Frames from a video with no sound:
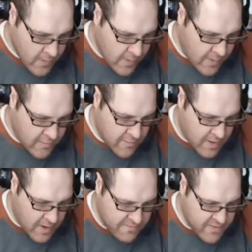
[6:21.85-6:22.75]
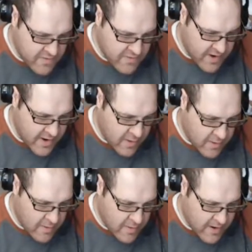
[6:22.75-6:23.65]
It's the FR Sky
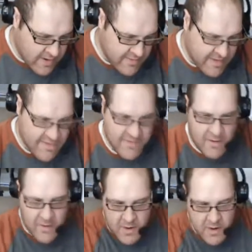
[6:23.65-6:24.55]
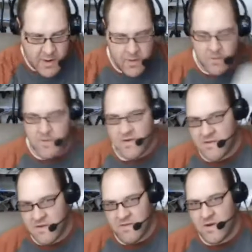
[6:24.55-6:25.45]
R XSR
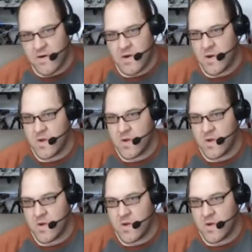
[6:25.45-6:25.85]
receiver.